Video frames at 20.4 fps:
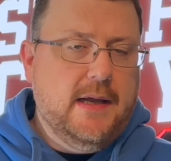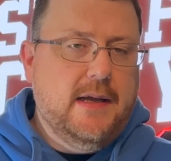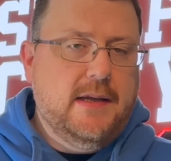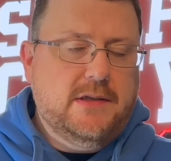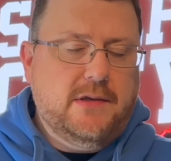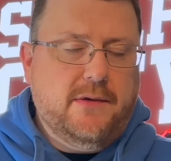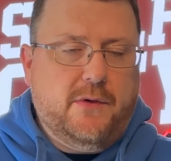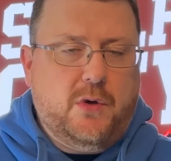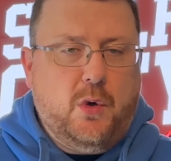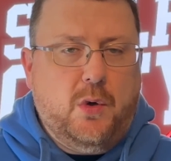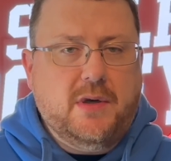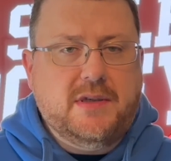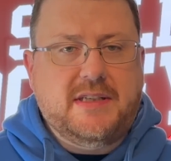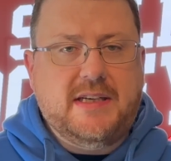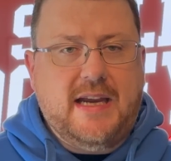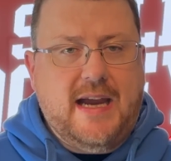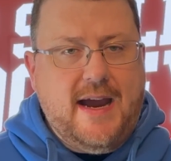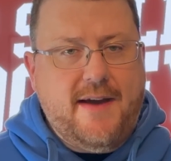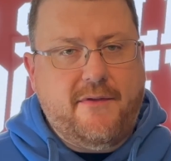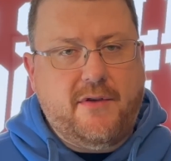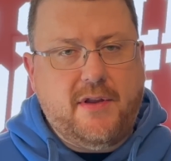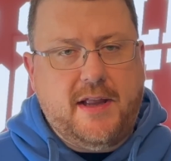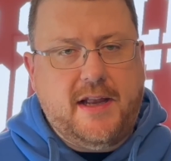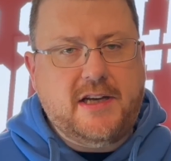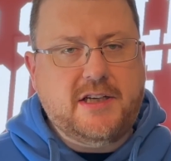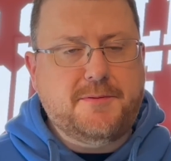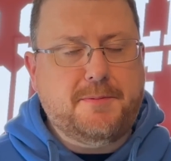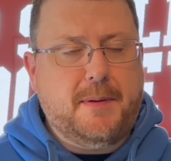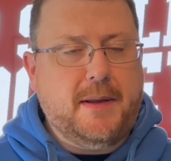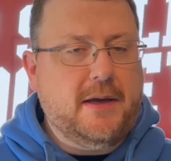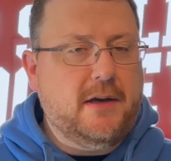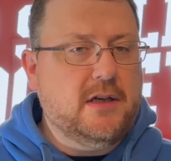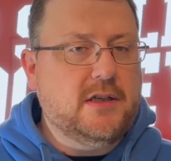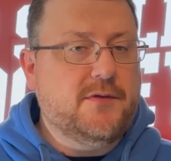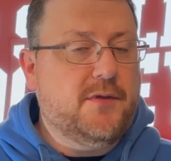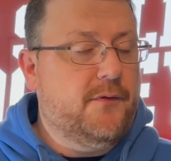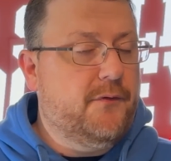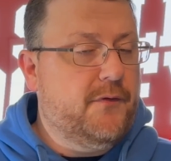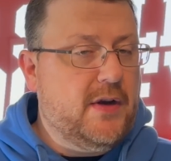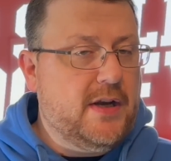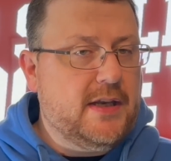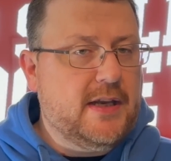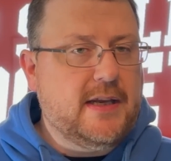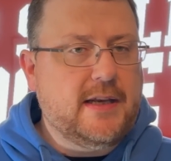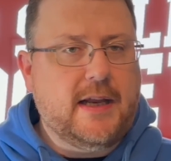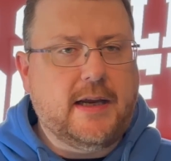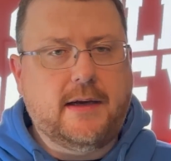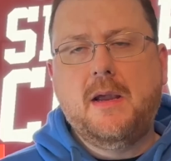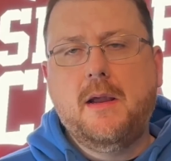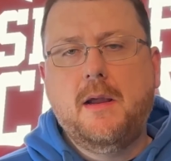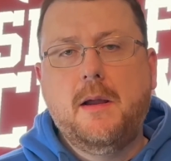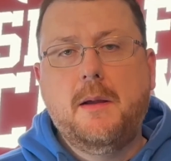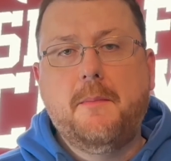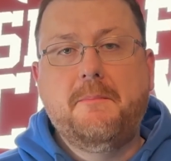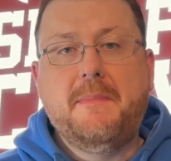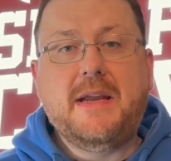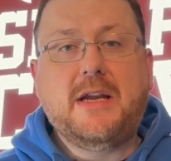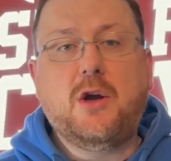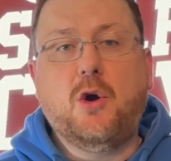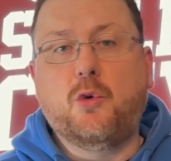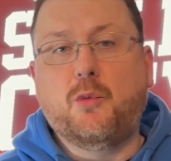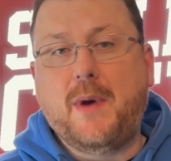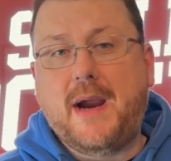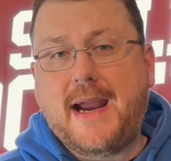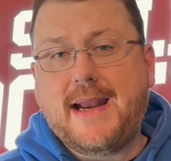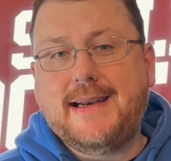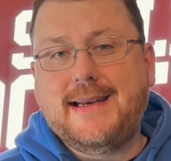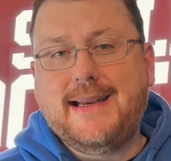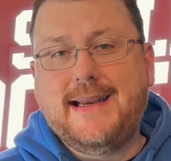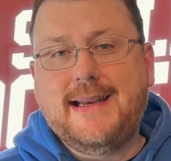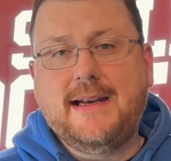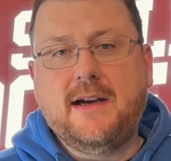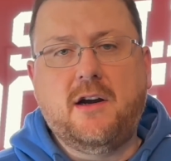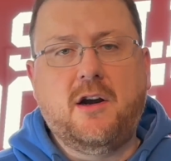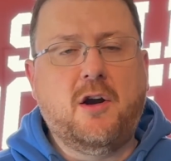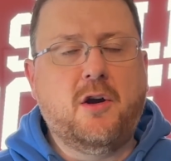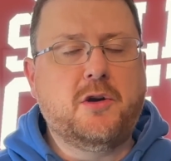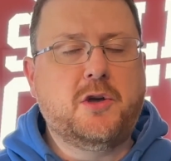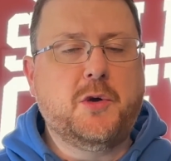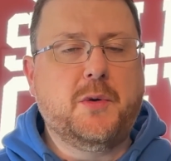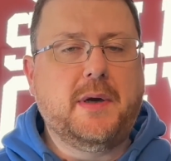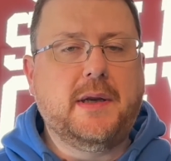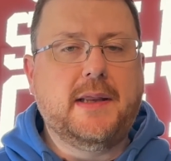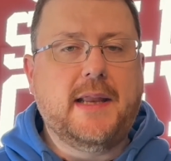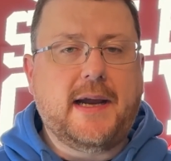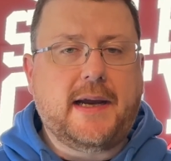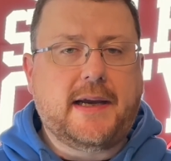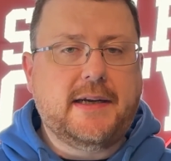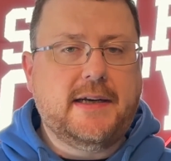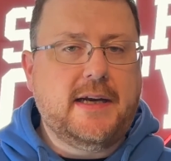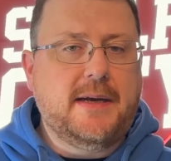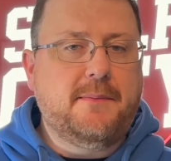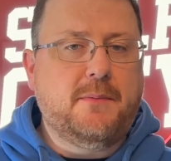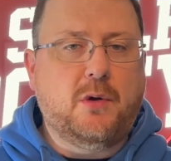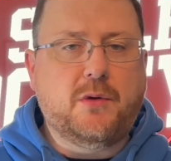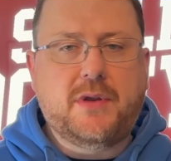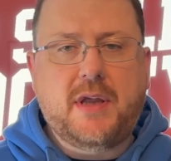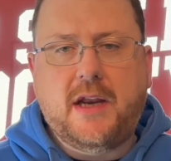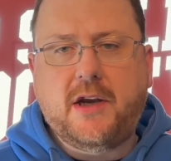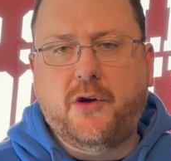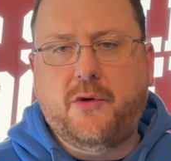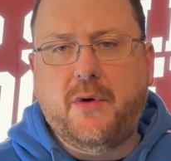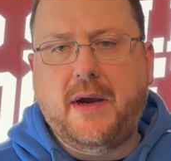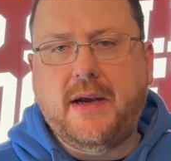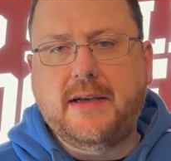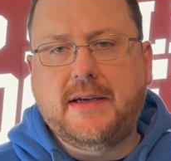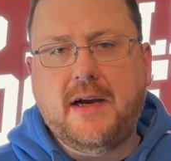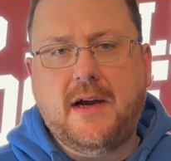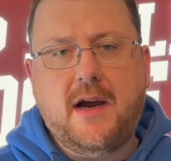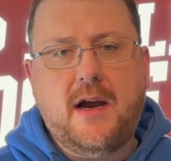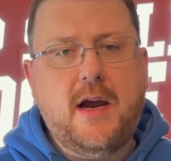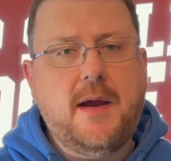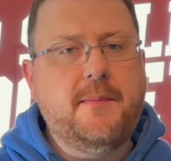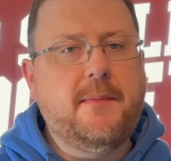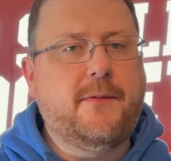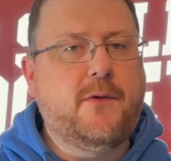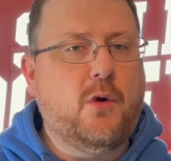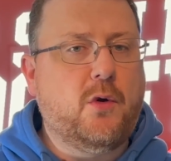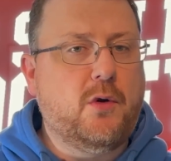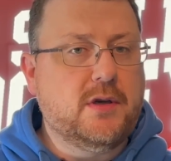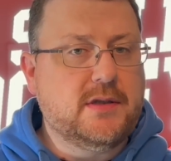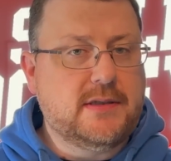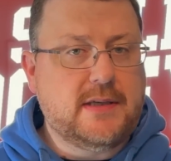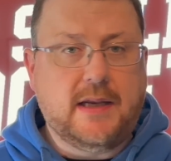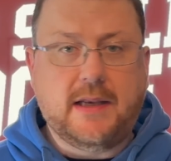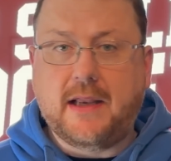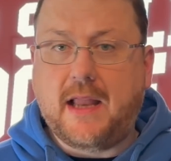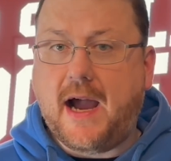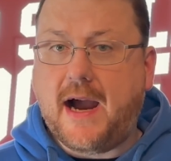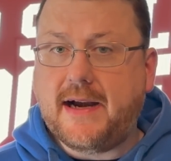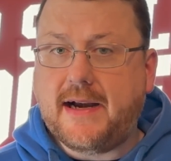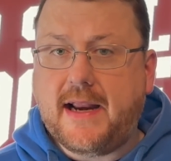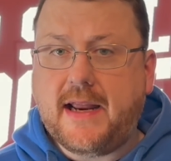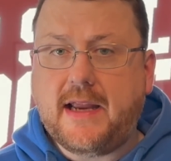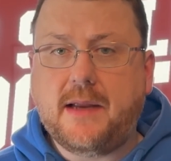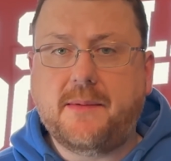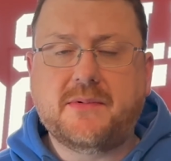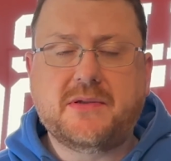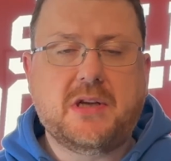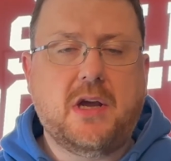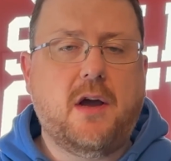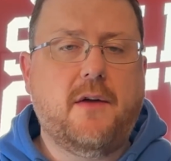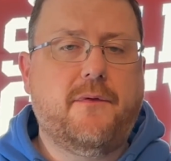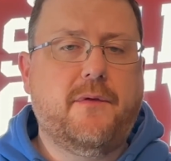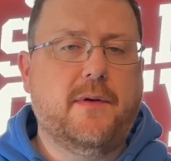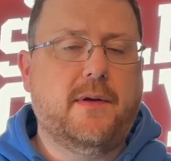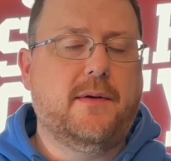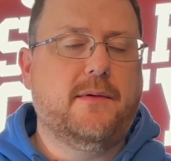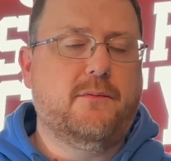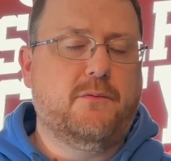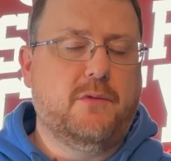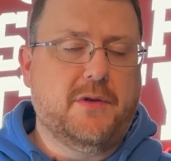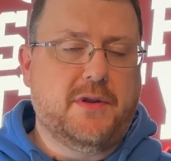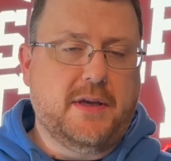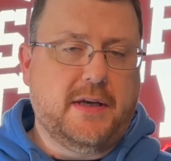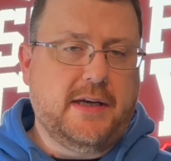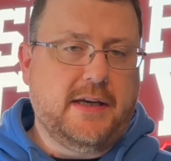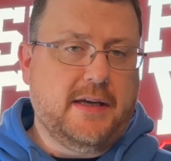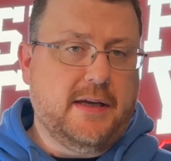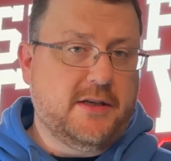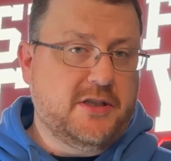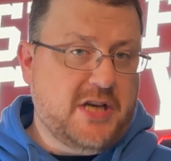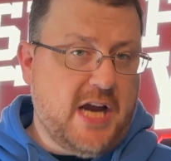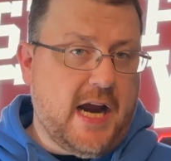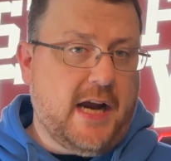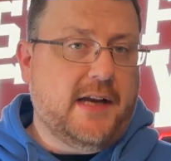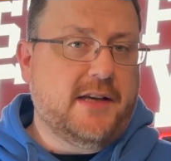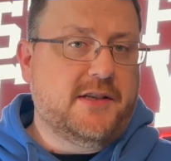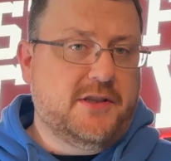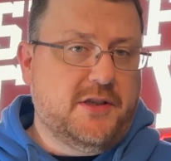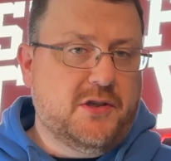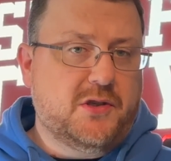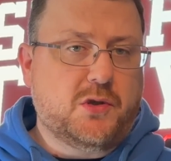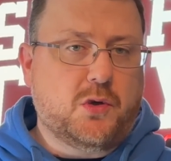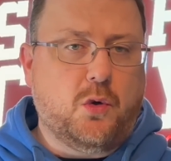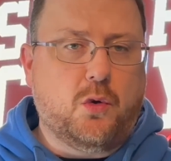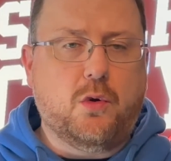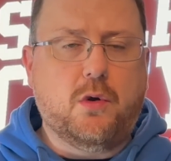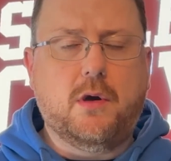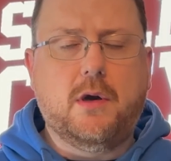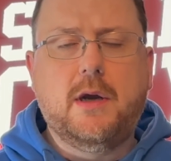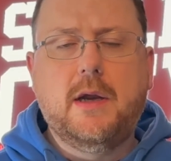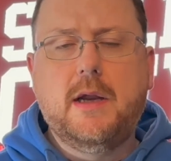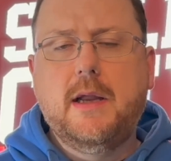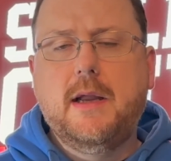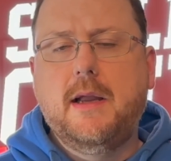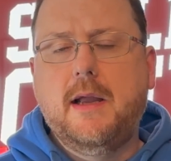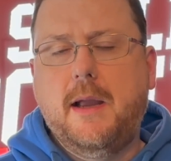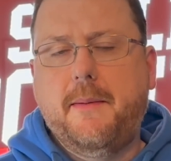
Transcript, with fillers: So of course, the Avalanche players from Finland like uh, Mikko Rantanen and Artturi Lehkonen both had great time. Of course, uh, Laine himself and with the uh, Jackets did score a